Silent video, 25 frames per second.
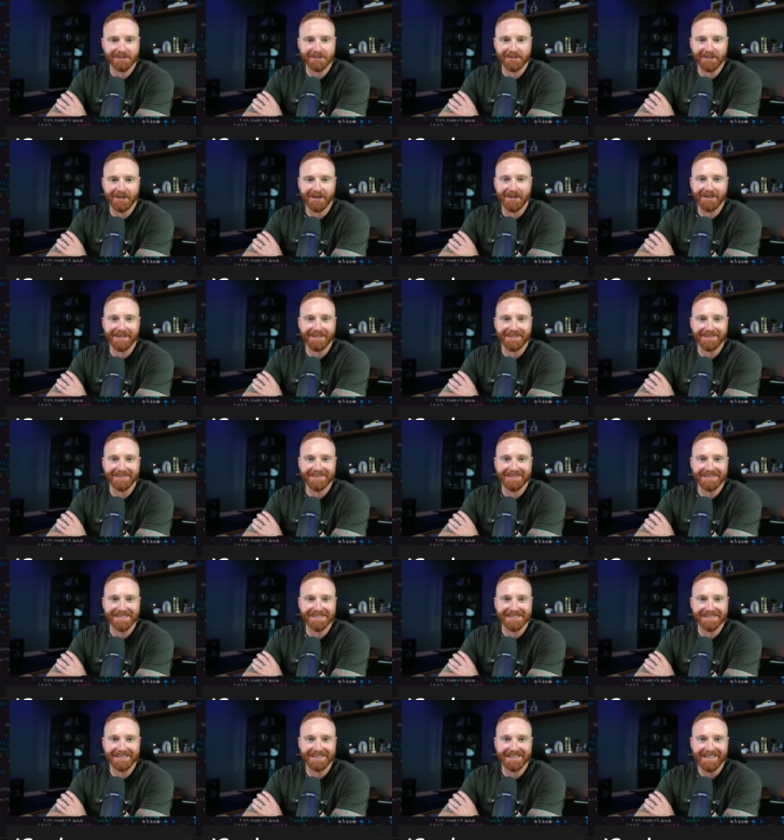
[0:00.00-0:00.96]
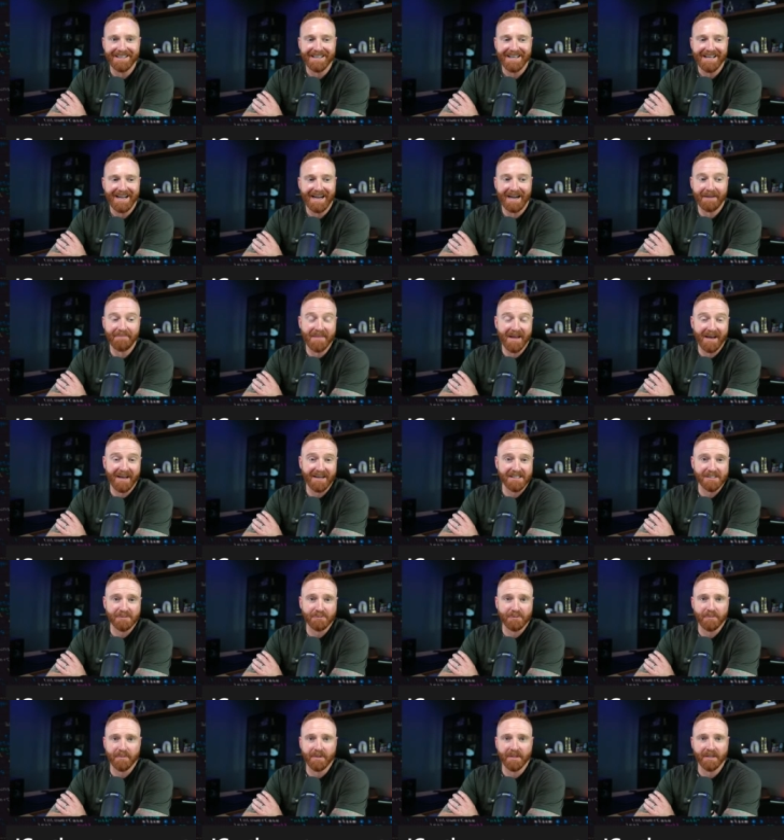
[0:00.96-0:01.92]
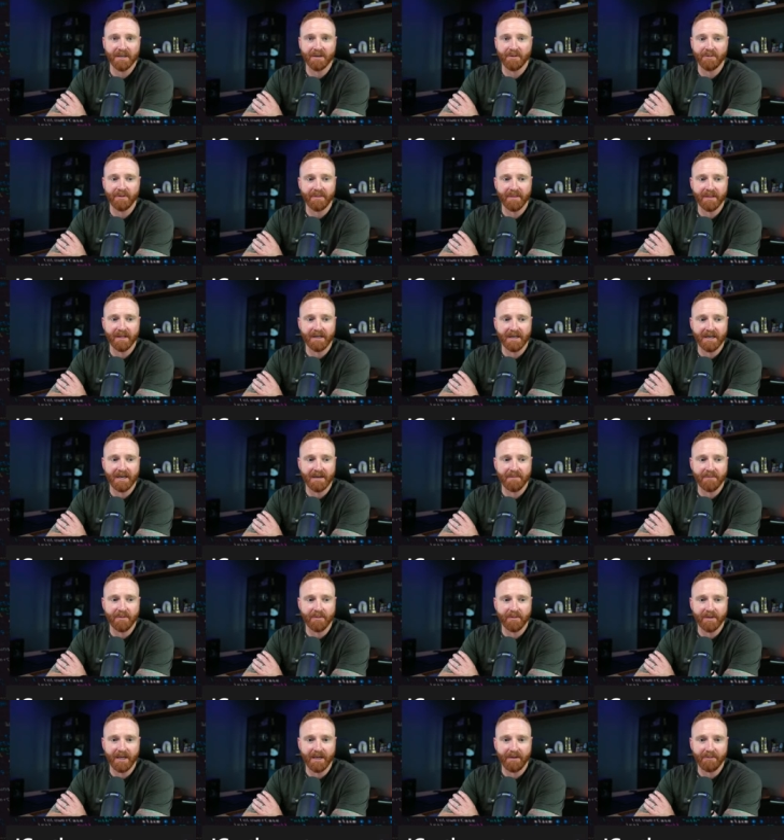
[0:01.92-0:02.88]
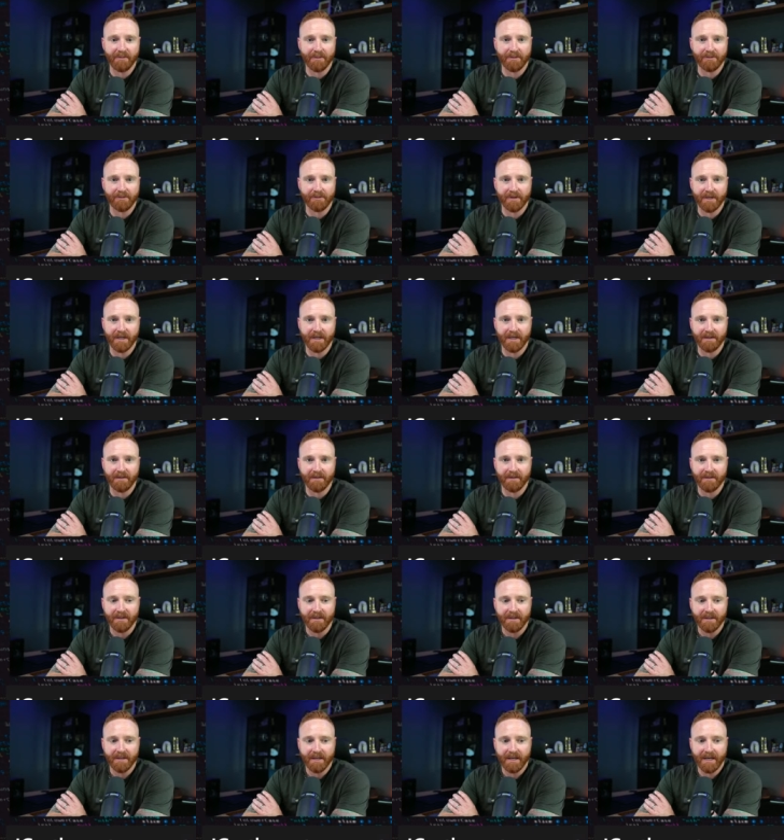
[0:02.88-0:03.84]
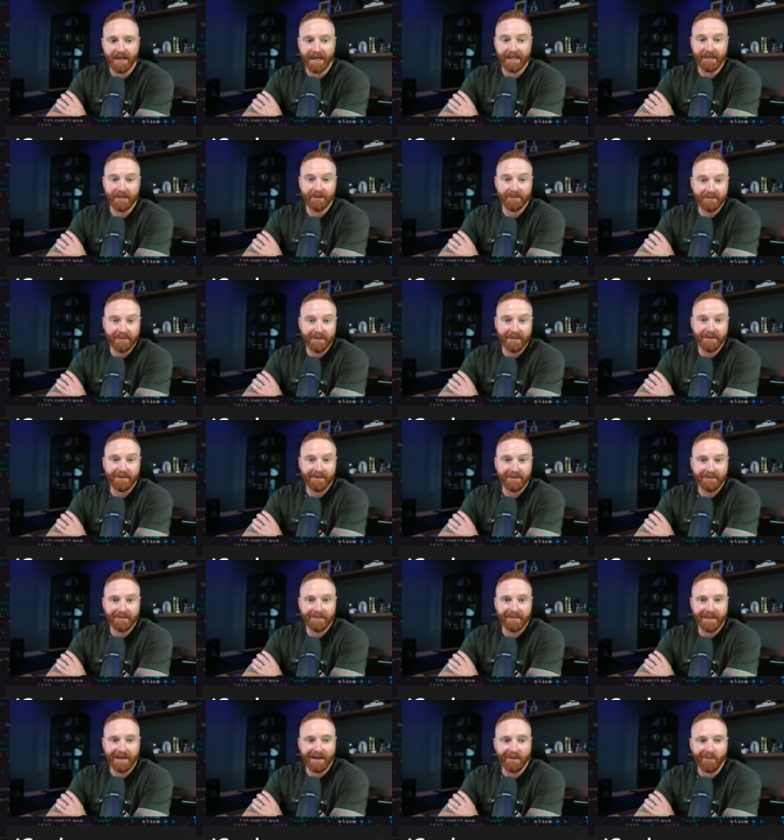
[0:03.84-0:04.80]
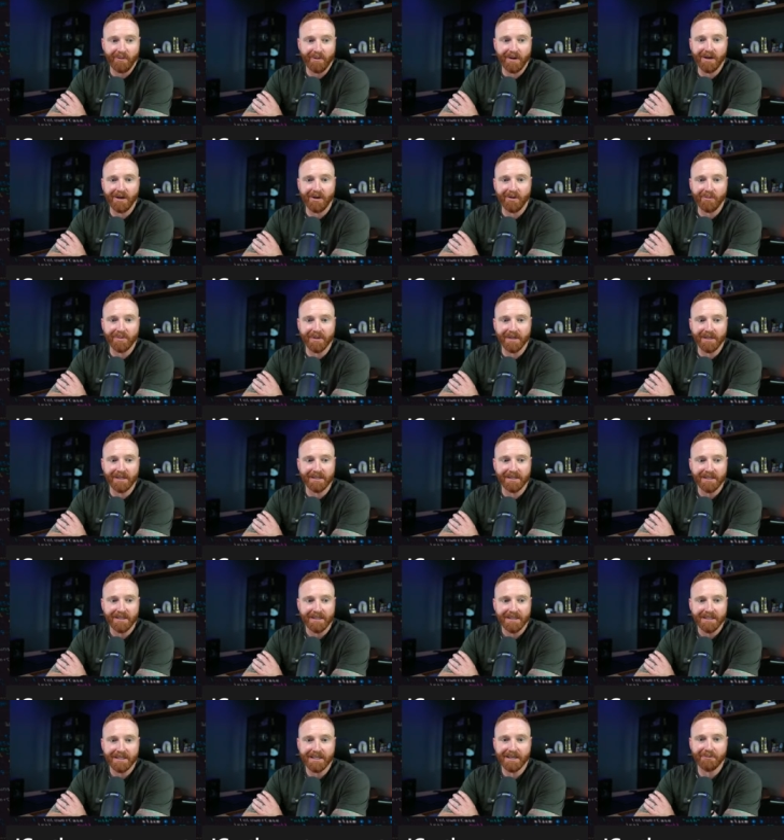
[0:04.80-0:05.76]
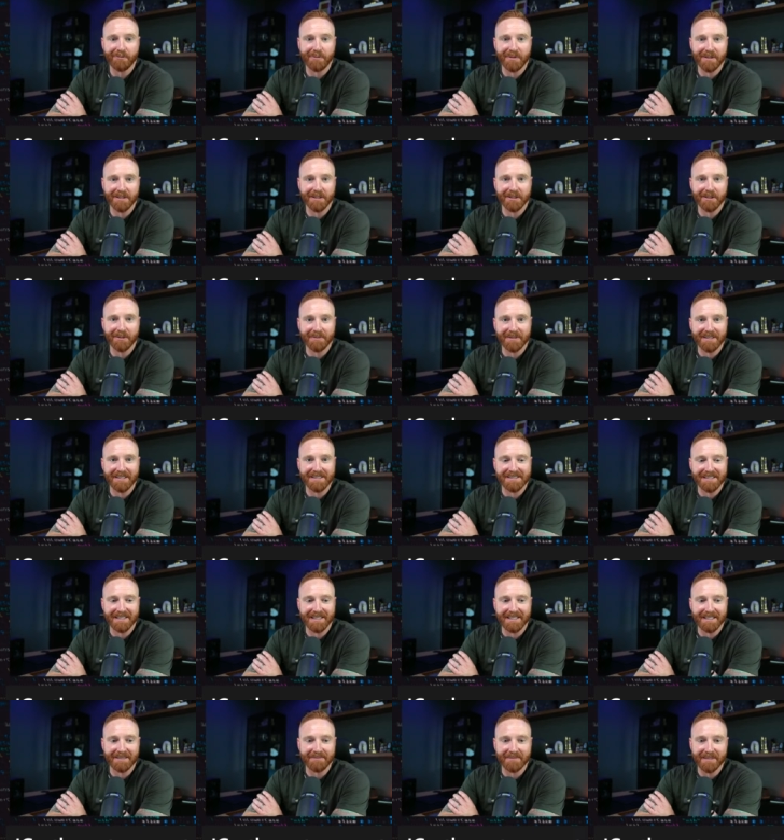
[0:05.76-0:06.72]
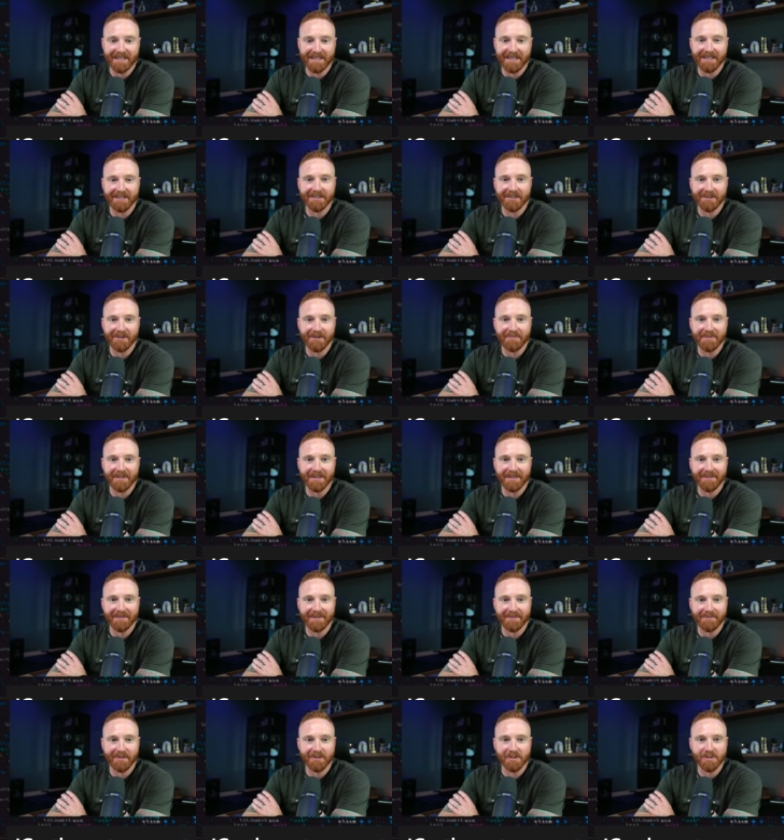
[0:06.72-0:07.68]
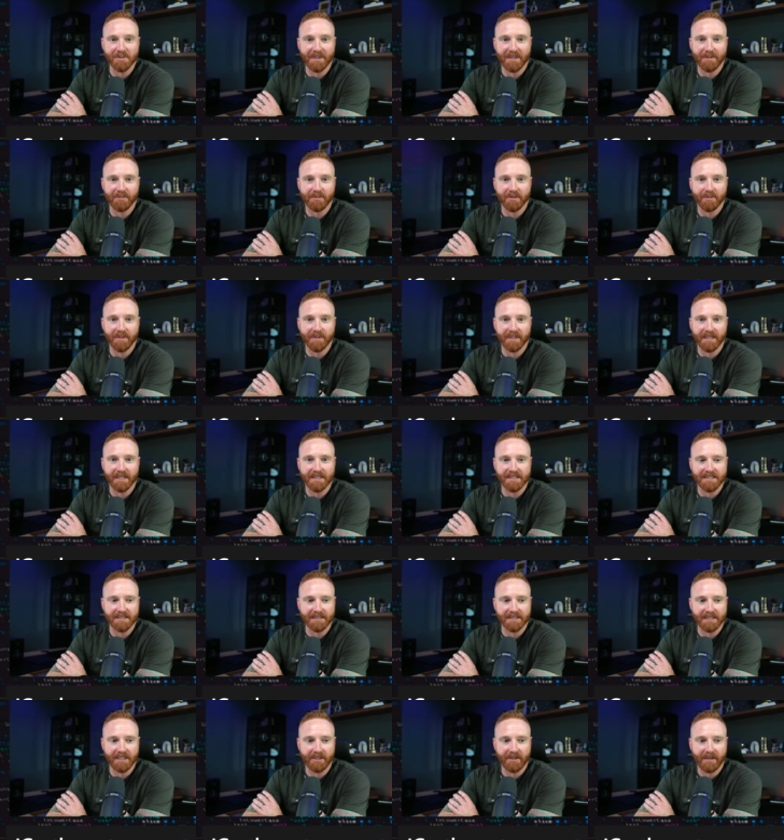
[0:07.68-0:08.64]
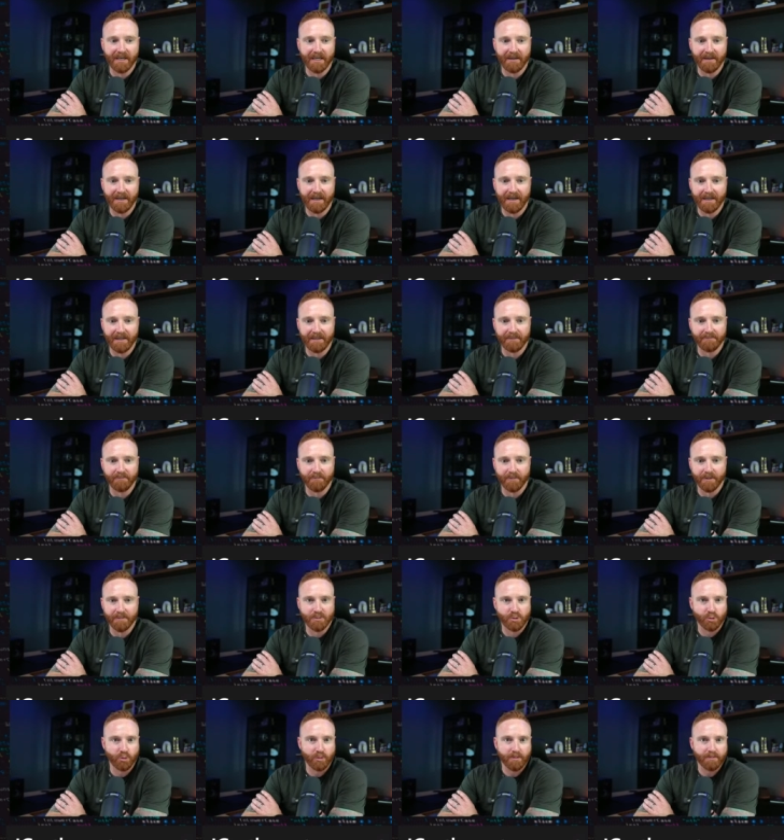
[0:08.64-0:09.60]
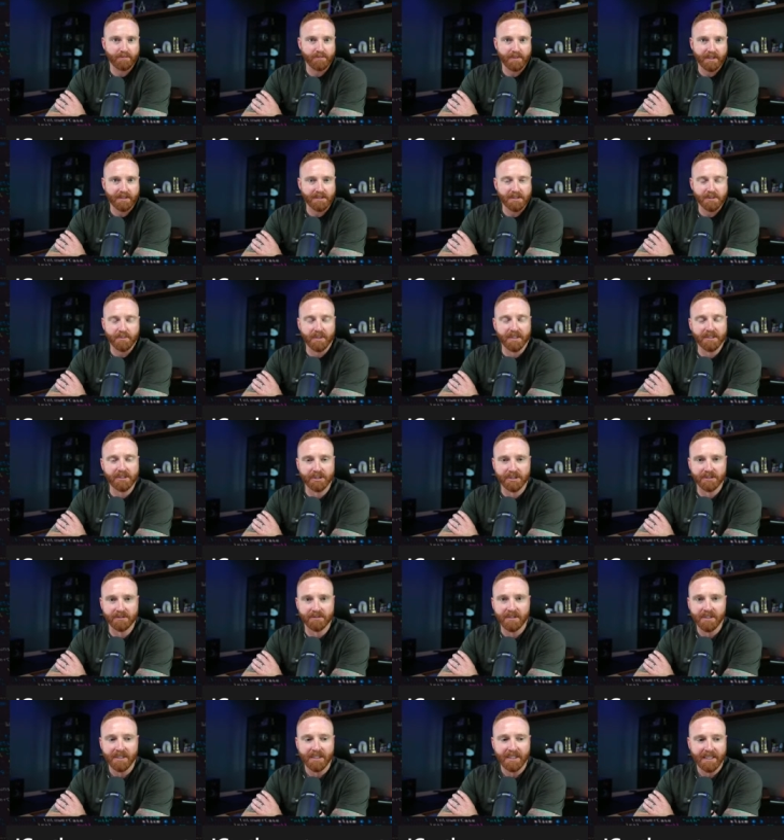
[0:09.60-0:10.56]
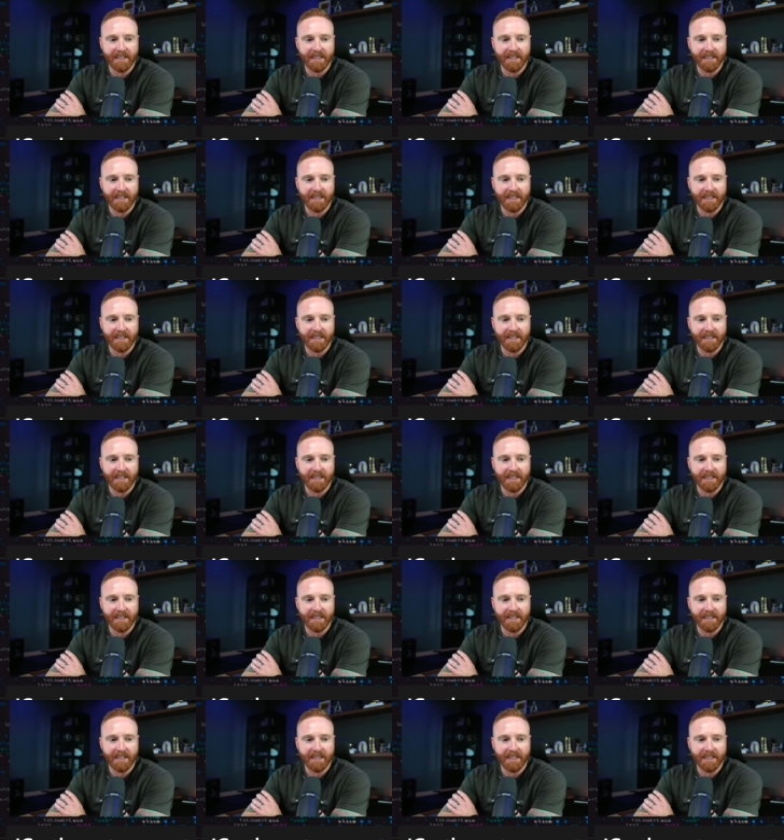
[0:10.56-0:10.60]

started because uh, I'm not as familiar with it, and I'm okay with saying I don't know it that well, but give me a little bit of time and I'll know it better than most people because you know I, I absorb like a sponge and